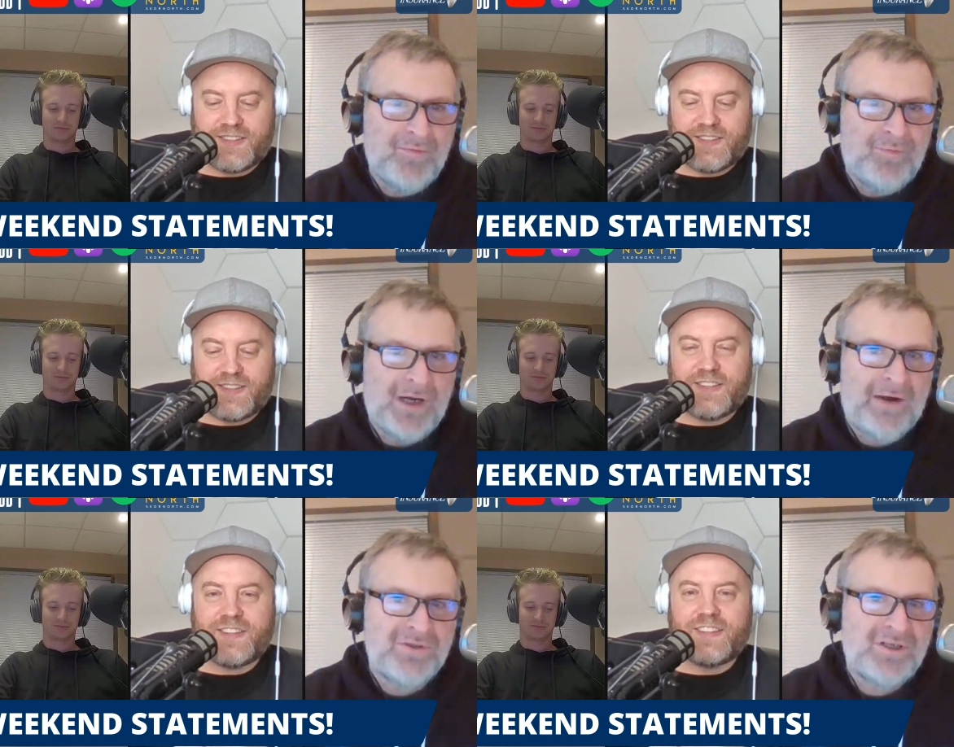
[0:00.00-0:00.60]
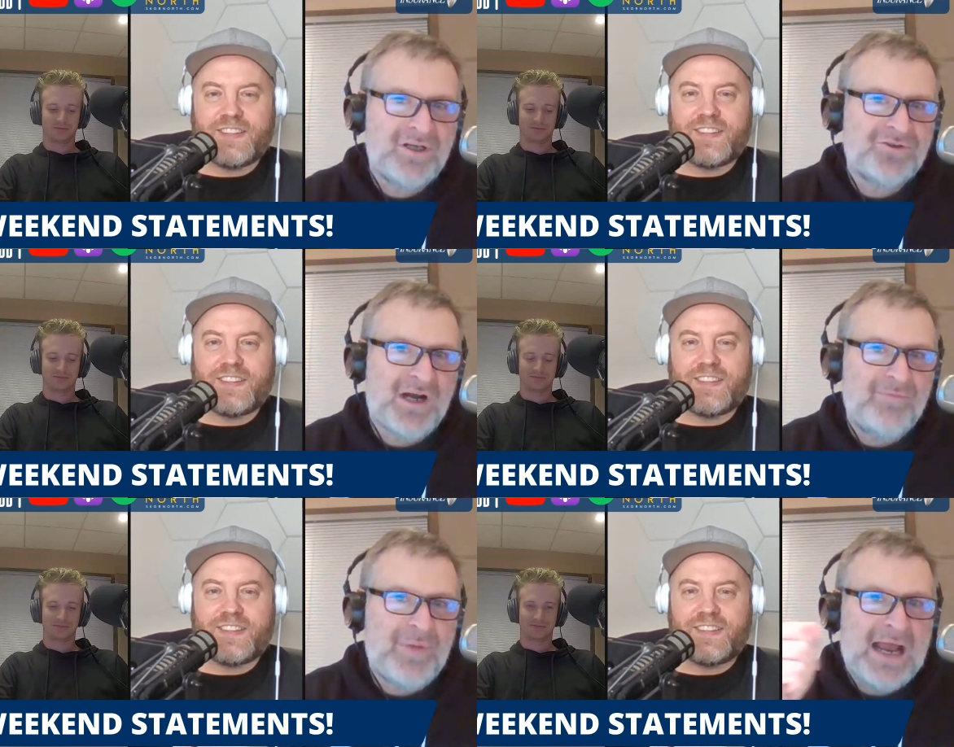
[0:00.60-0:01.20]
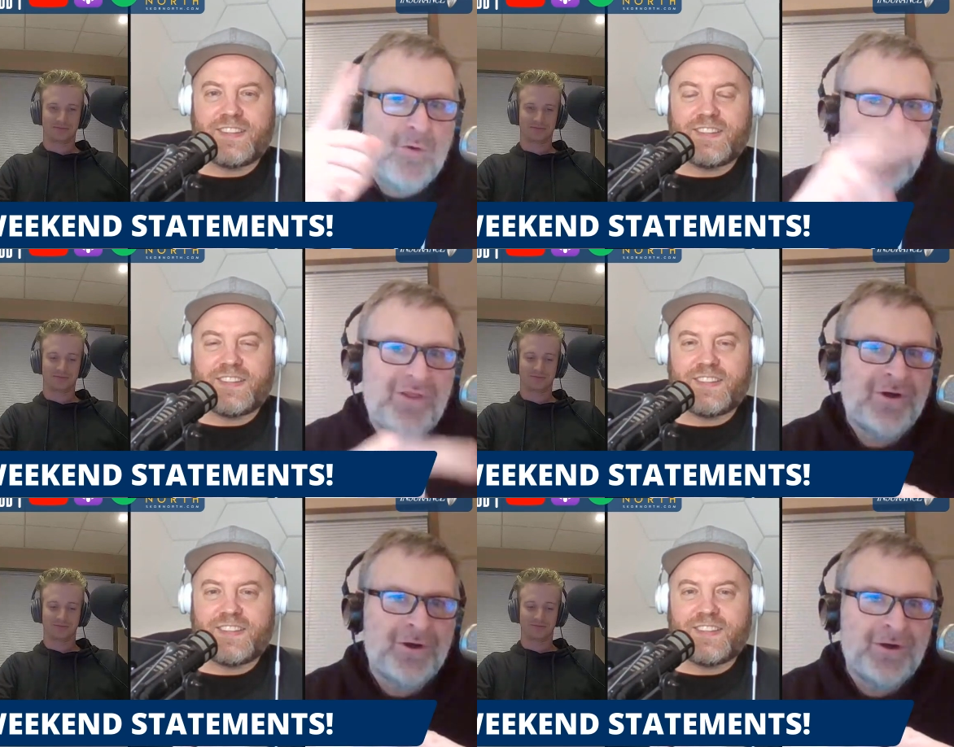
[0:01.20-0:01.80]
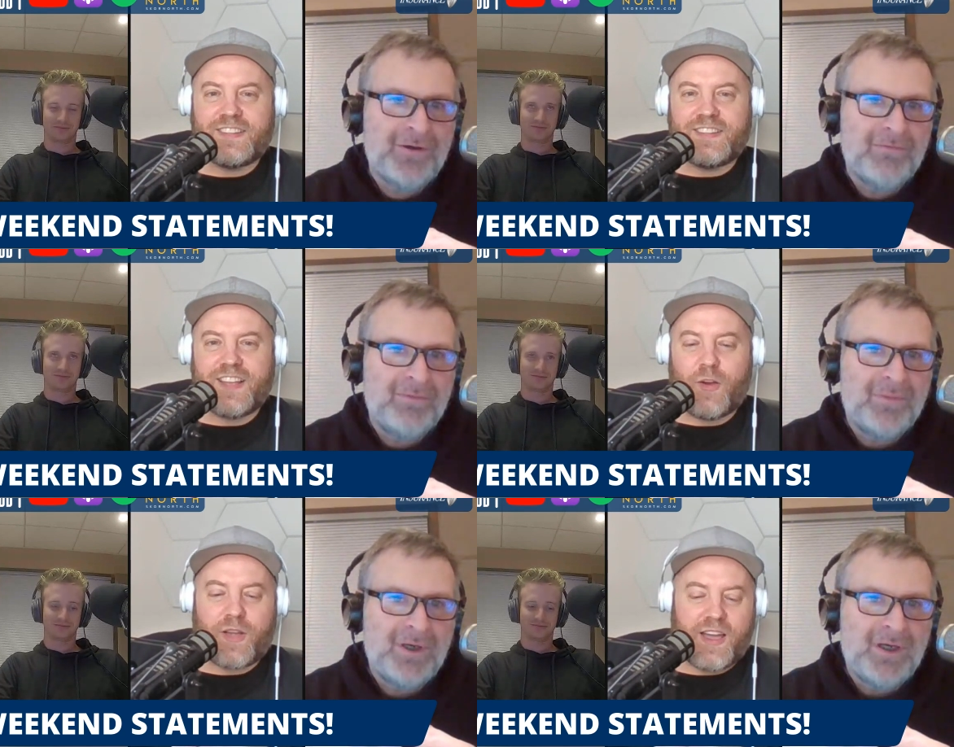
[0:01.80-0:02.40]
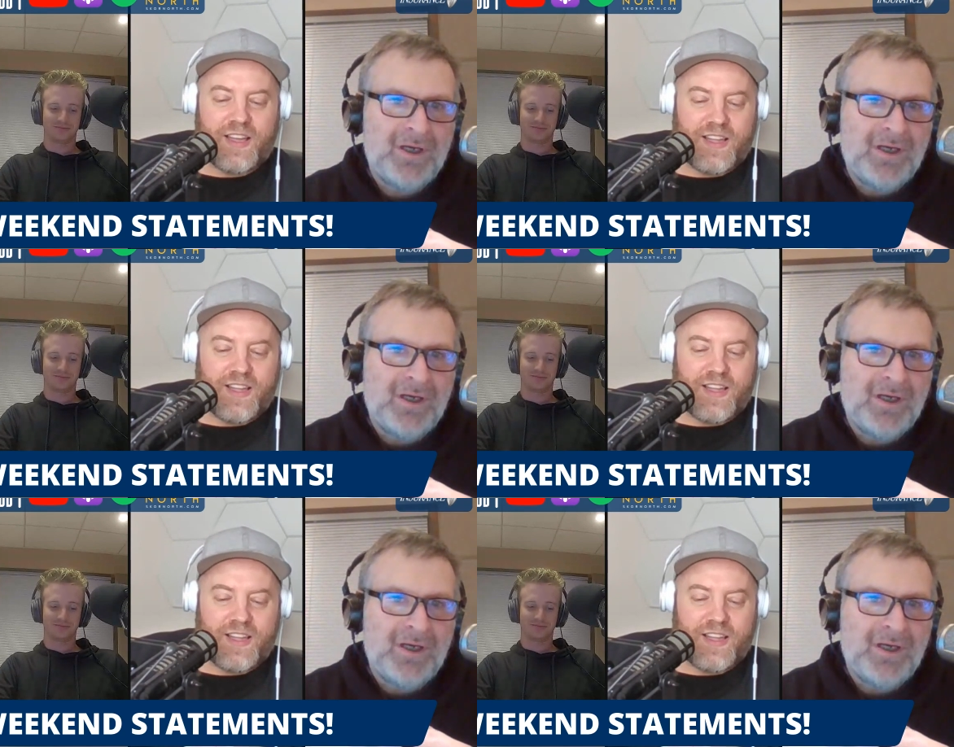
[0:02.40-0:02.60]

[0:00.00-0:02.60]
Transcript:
Speaker 1: But I was going to drive back with her. Okay.